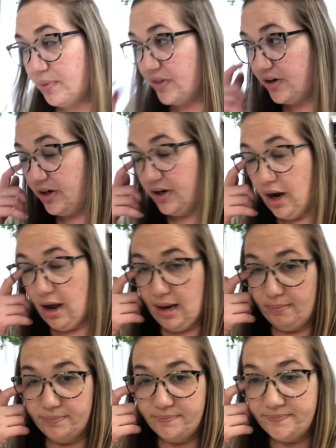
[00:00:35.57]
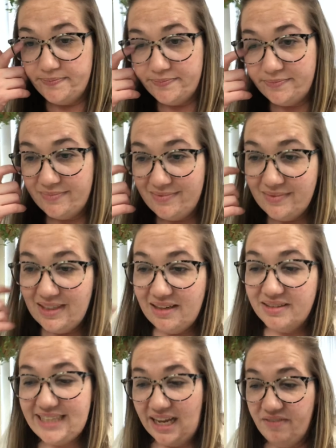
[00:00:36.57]
their
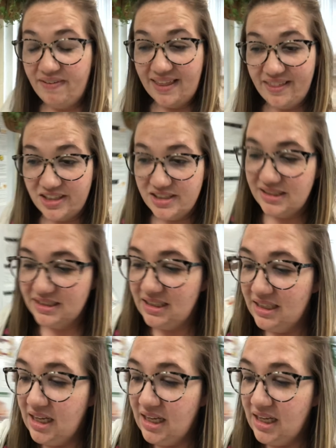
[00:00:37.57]
tail feathers.